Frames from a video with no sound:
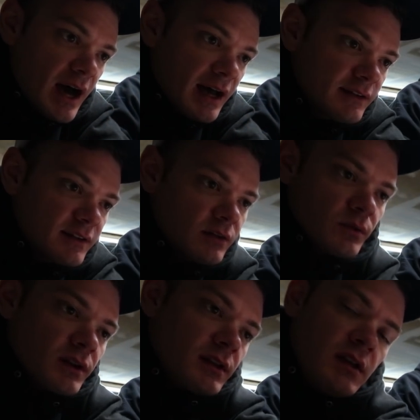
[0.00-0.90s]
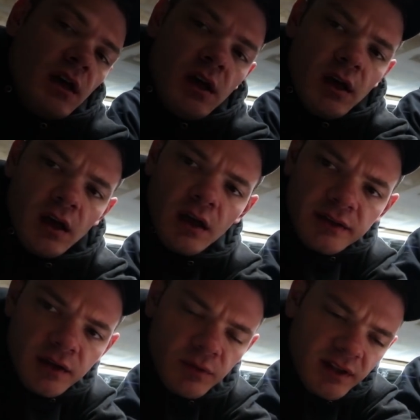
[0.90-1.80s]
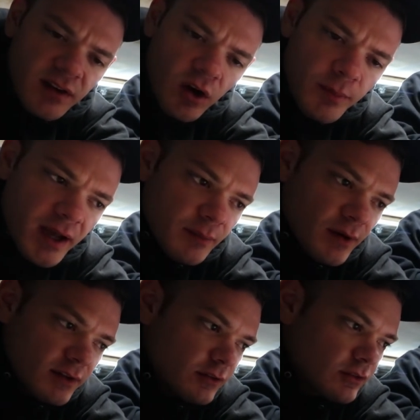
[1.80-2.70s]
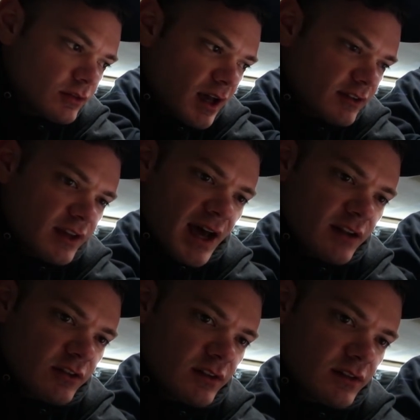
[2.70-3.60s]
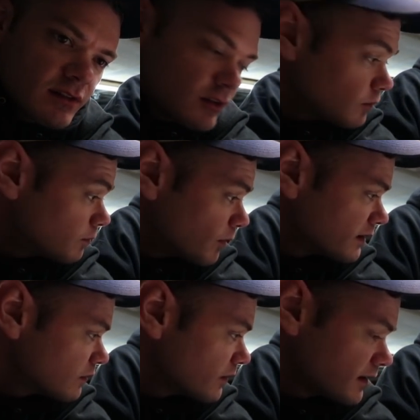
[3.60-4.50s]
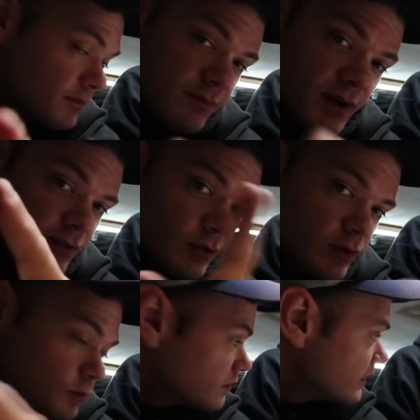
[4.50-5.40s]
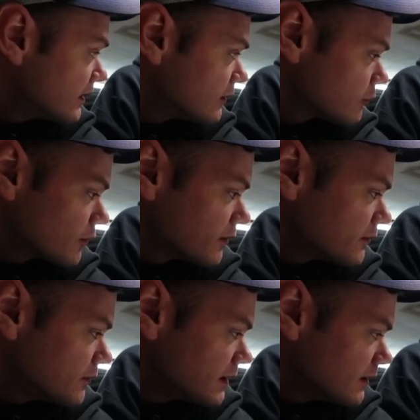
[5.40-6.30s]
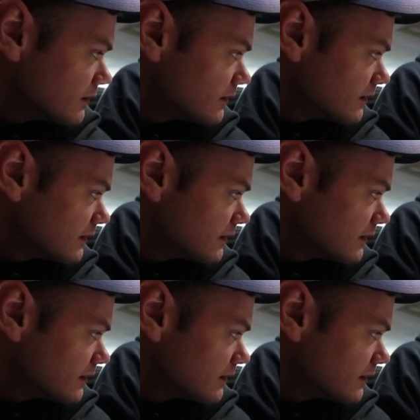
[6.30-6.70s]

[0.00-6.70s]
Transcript: I didn't really didn't really talk about it much. I kind of just, you wait till they, wait till you see the intro to this video.